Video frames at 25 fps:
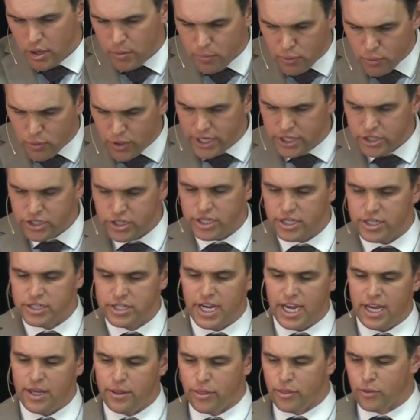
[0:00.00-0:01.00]
preaches
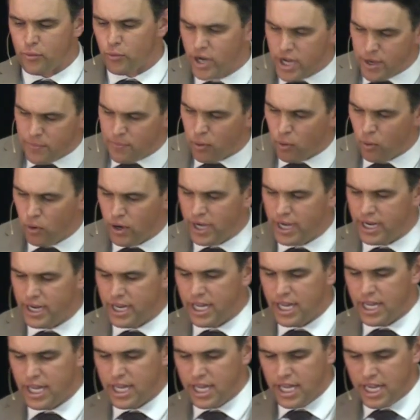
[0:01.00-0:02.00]
a three point
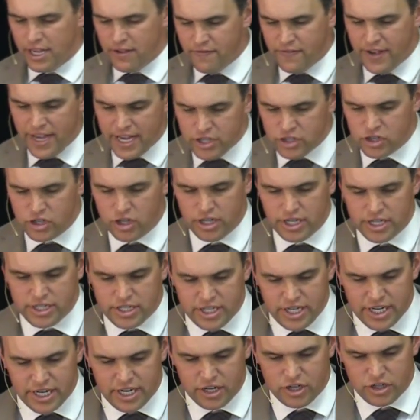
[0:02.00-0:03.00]
evangelistic